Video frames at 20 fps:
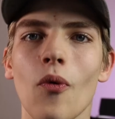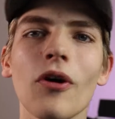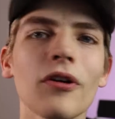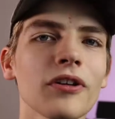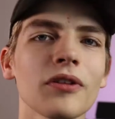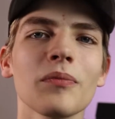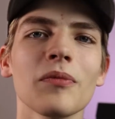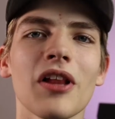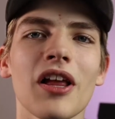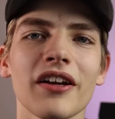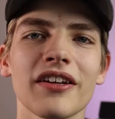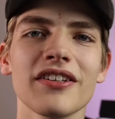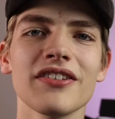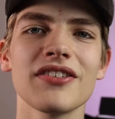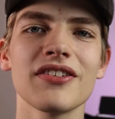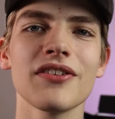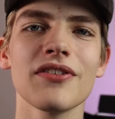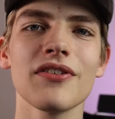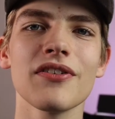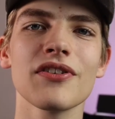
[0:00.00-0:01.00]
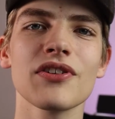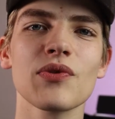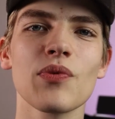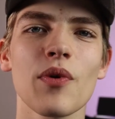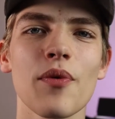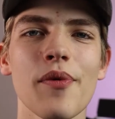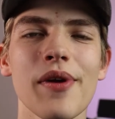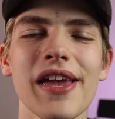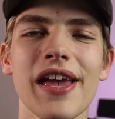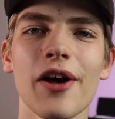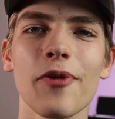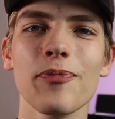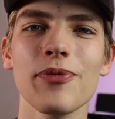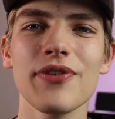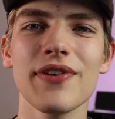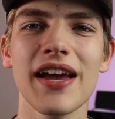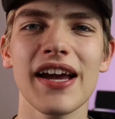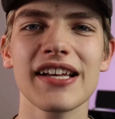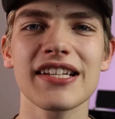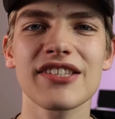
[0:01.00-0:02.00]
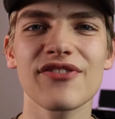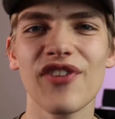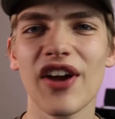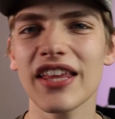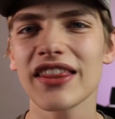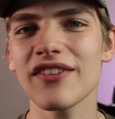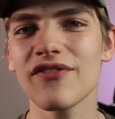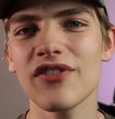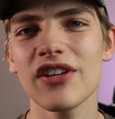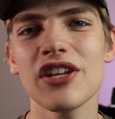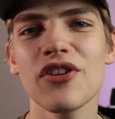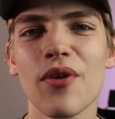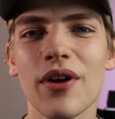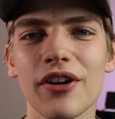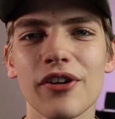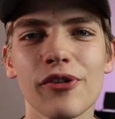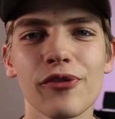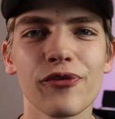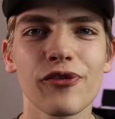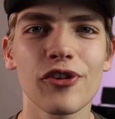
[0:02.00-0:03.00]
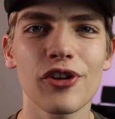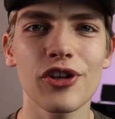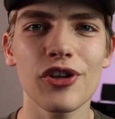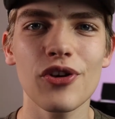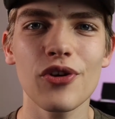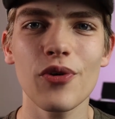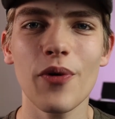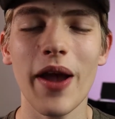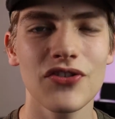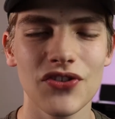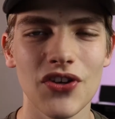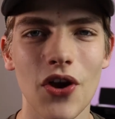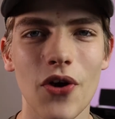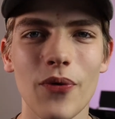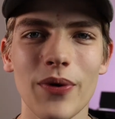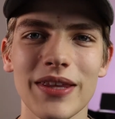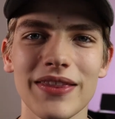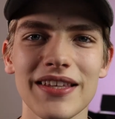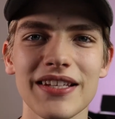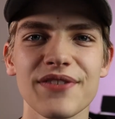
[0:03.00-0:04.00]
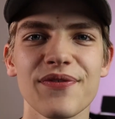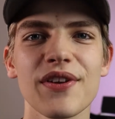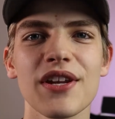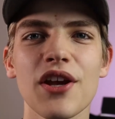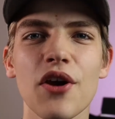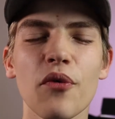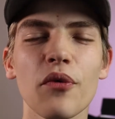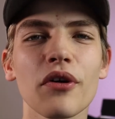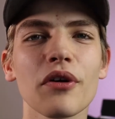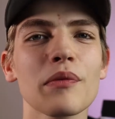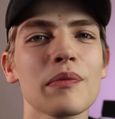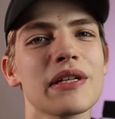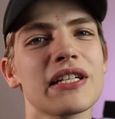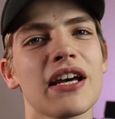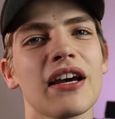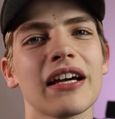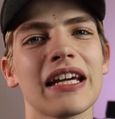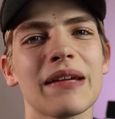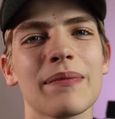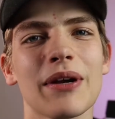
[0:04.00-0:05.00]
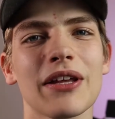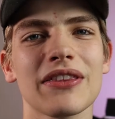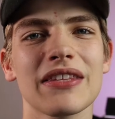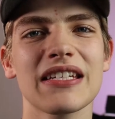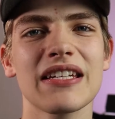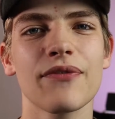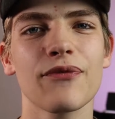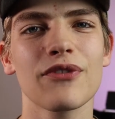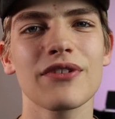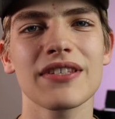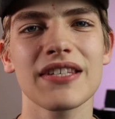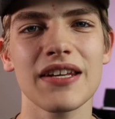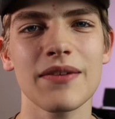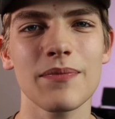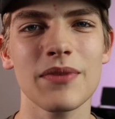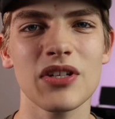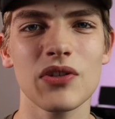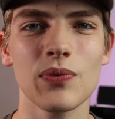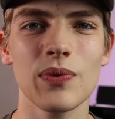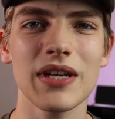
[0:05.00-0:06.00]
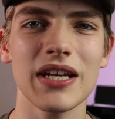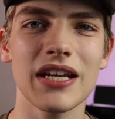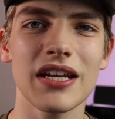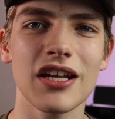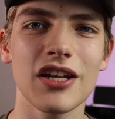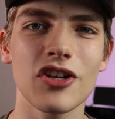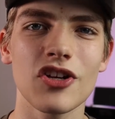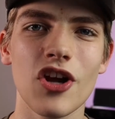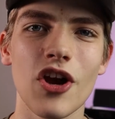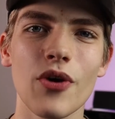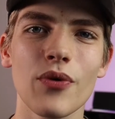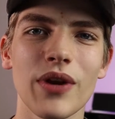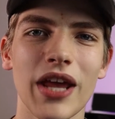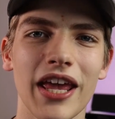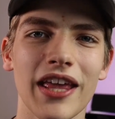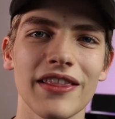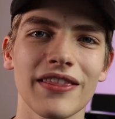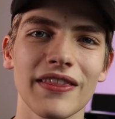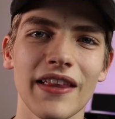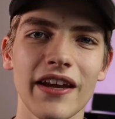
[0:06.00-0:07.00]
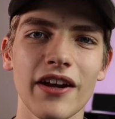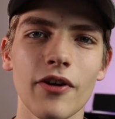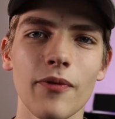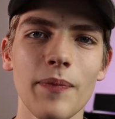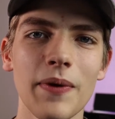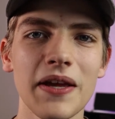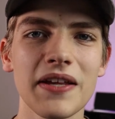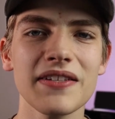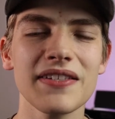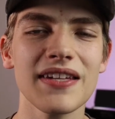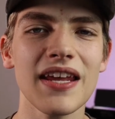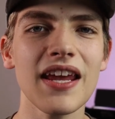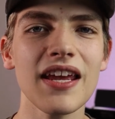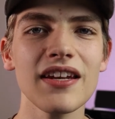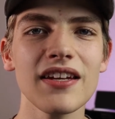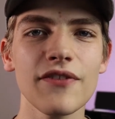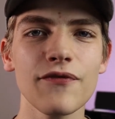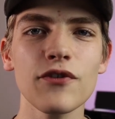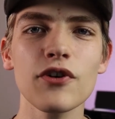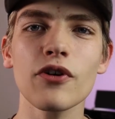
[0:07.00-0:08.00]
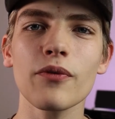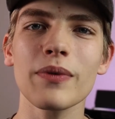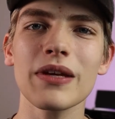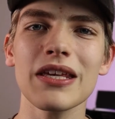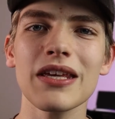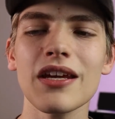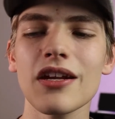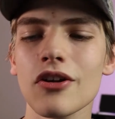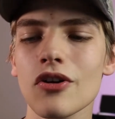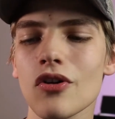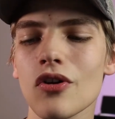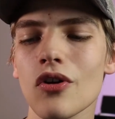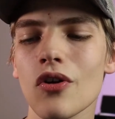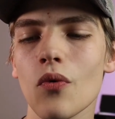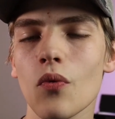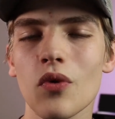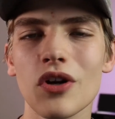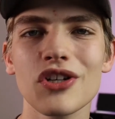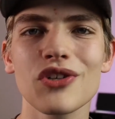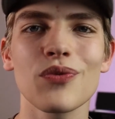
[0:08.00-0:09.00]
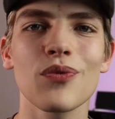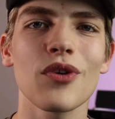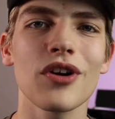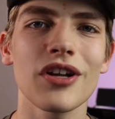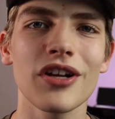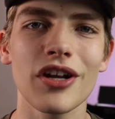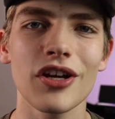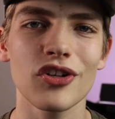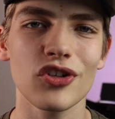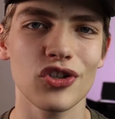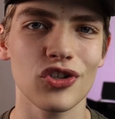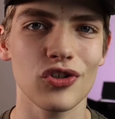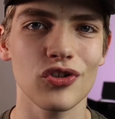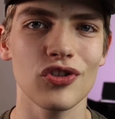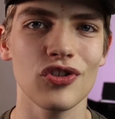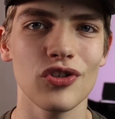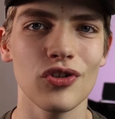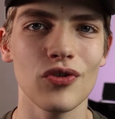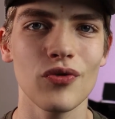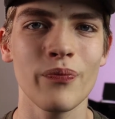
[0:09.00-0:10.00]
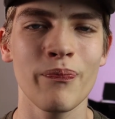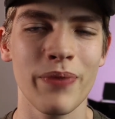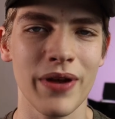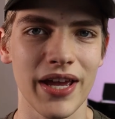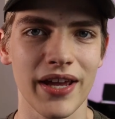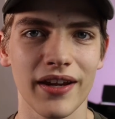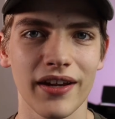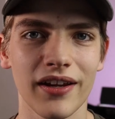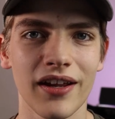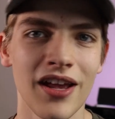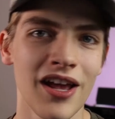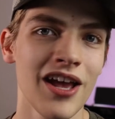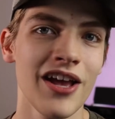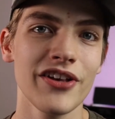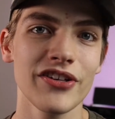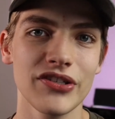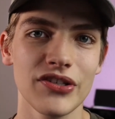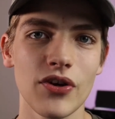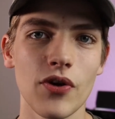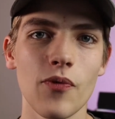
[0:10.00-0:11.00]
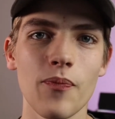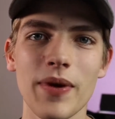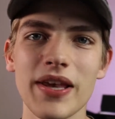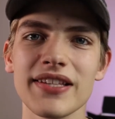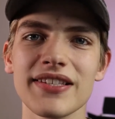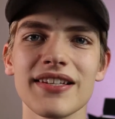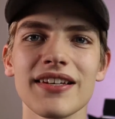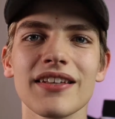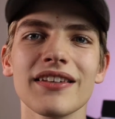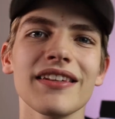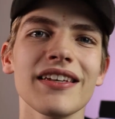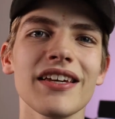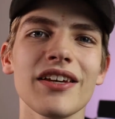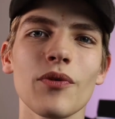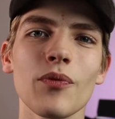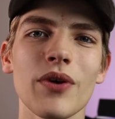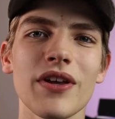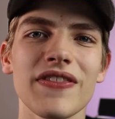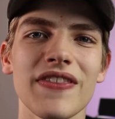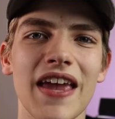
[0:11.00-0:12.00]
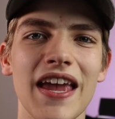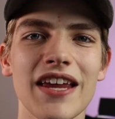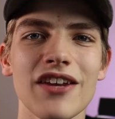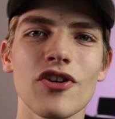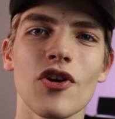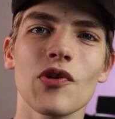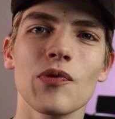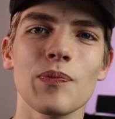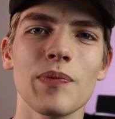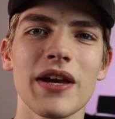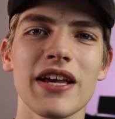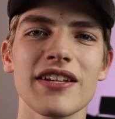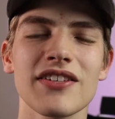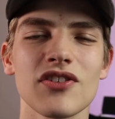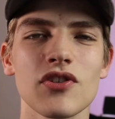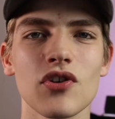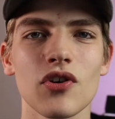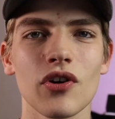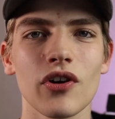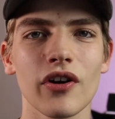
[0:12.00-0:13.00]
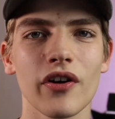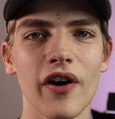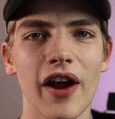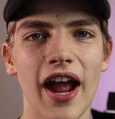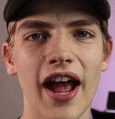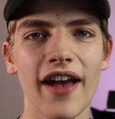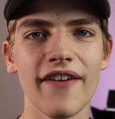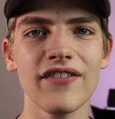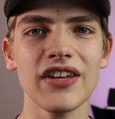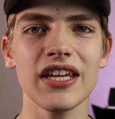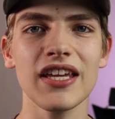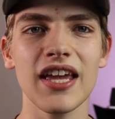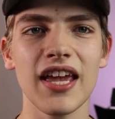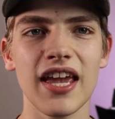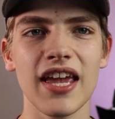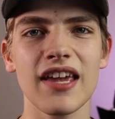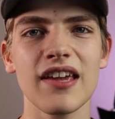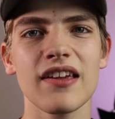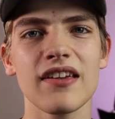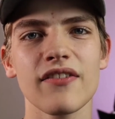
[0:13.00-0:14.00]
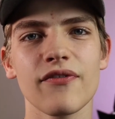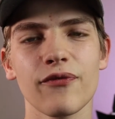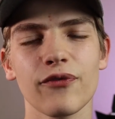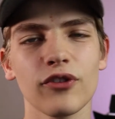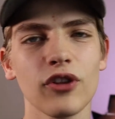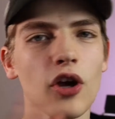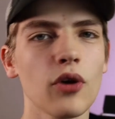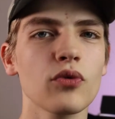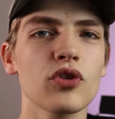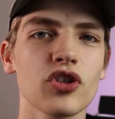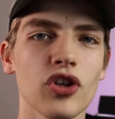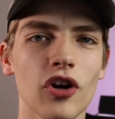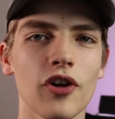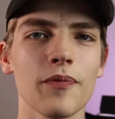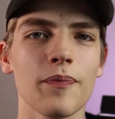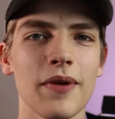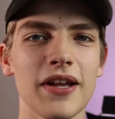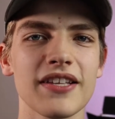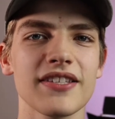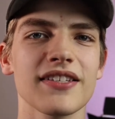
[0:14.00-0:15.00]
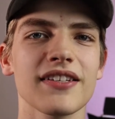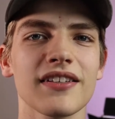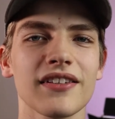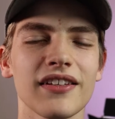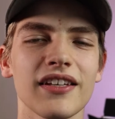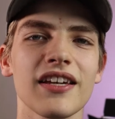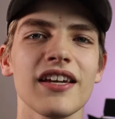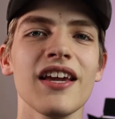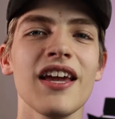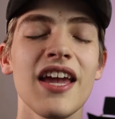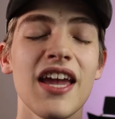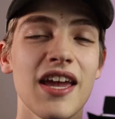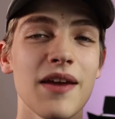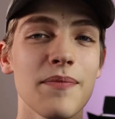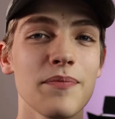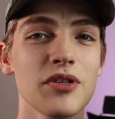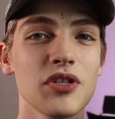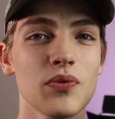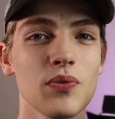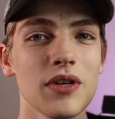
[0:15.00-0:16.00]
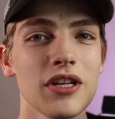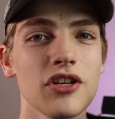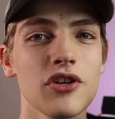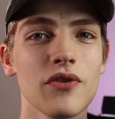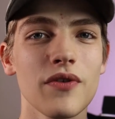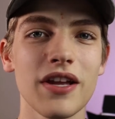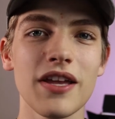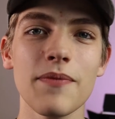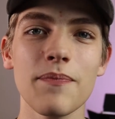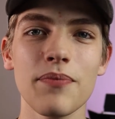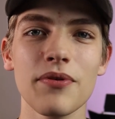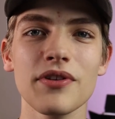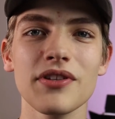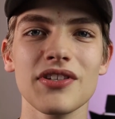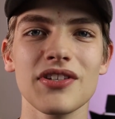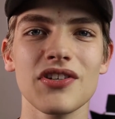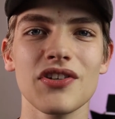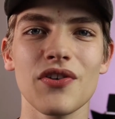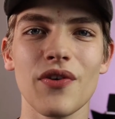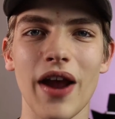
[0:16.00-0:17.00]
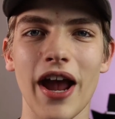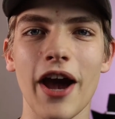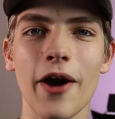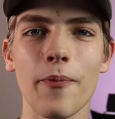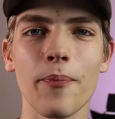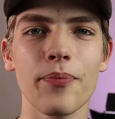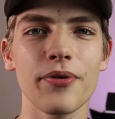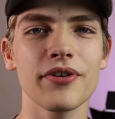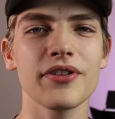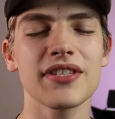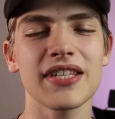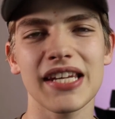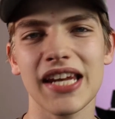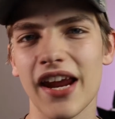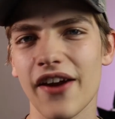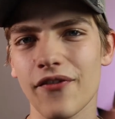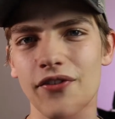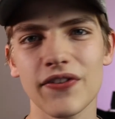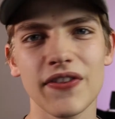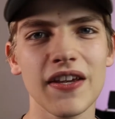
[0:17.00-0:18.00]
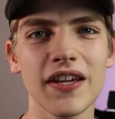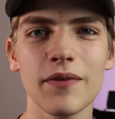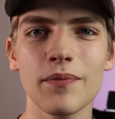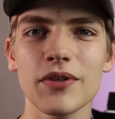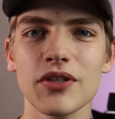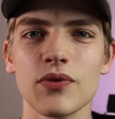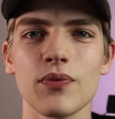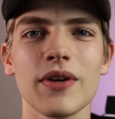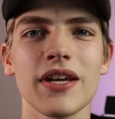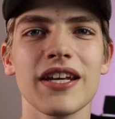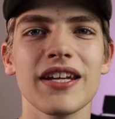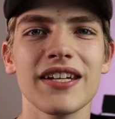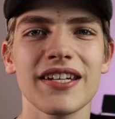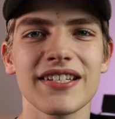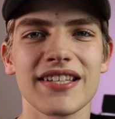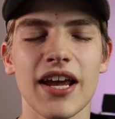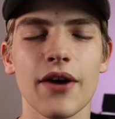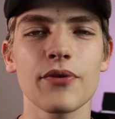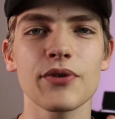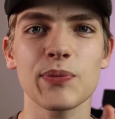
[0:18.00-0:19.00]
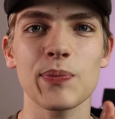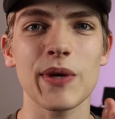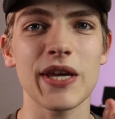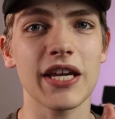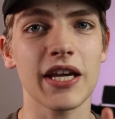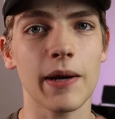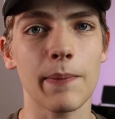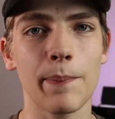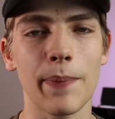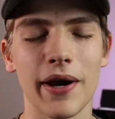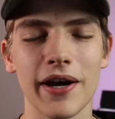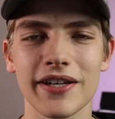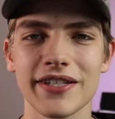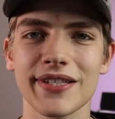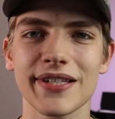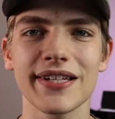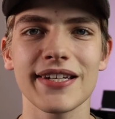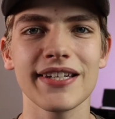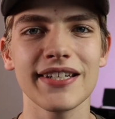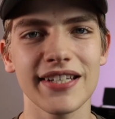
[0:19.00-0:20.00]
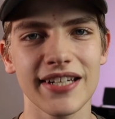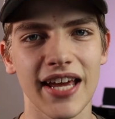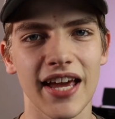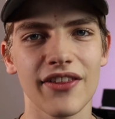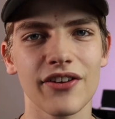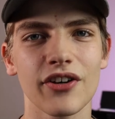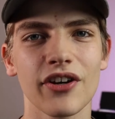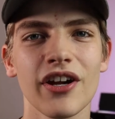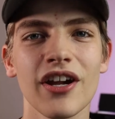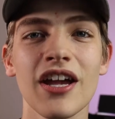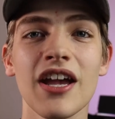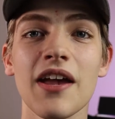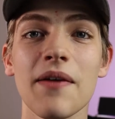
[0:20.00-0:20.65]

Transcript: Welcome to Malaky Studios, where we help you guys find the video editor for you. So in this video, we're going to be talking about the difference in between node and layer base, and if you're a beginner, which one should you pick? So basically, with a node base, you're having a flow chart basically in between your inputs to your outputs, and everything in between is how it's being composited together.